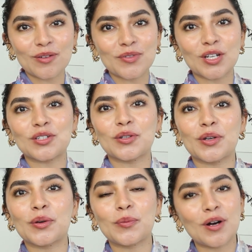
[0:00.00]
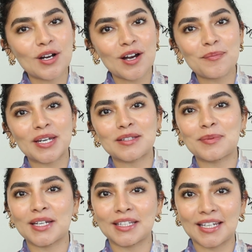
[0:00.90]
If you guys are new here, welcome. My name is
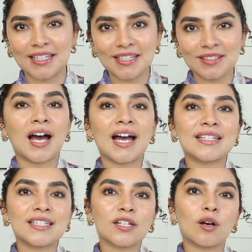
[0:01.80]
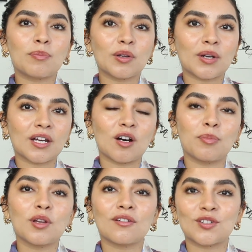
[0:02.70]
Marianelly. I did upload a
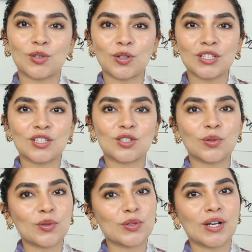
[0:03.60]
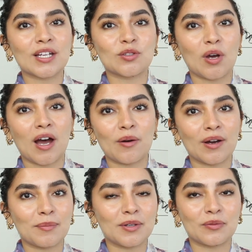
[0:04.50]
couple of shorts showing you guys how
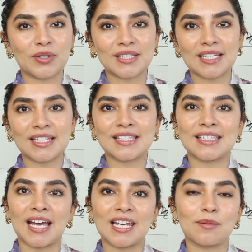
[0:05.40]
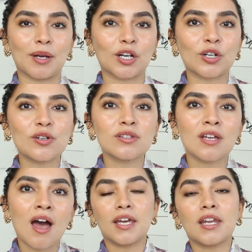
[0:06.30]
I've been recently styling my curls,
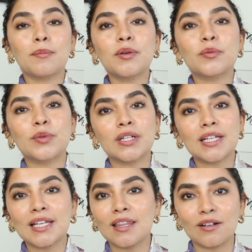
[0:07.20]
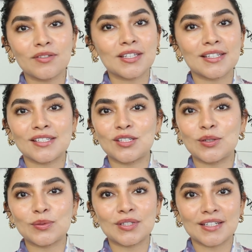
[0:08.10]
and I've been really loving this
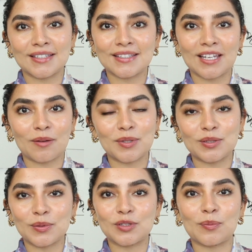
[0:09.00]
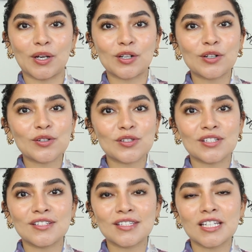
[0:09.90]
new technique that I've been doing to my curls.
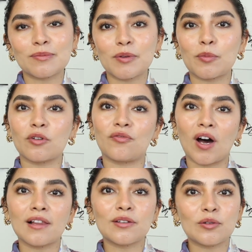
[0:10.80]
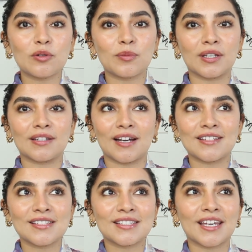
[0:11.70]
It just gives me more volume and I
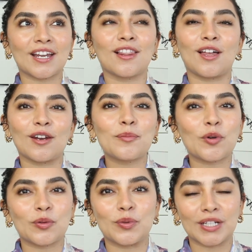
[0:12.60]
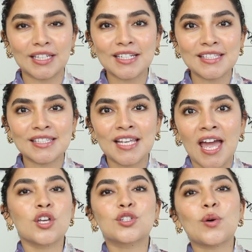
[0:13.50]
just get a lot of more ringlets.
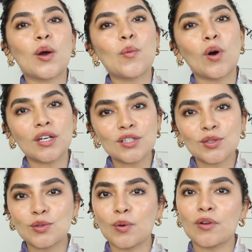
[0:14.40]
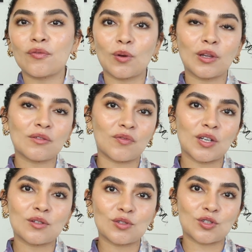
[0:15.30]
So I wanted to do a full-length
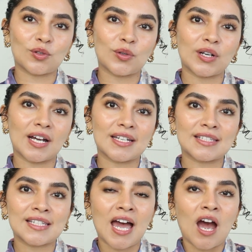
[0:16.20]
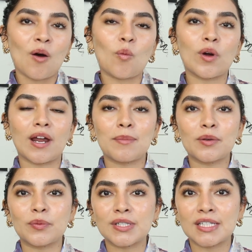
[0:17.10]
video to show you guys what I've
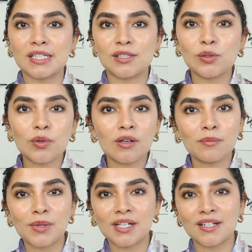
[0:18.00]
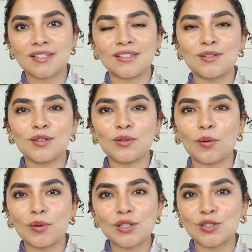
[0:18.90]
been recently doing, because you can
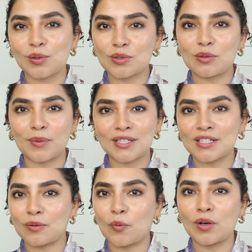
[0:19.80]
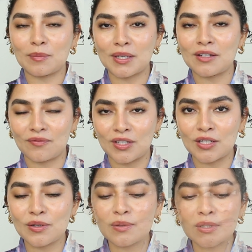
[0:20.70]
only show so much in the 1-minute
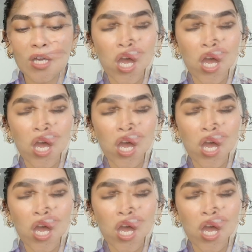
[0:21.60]
videos.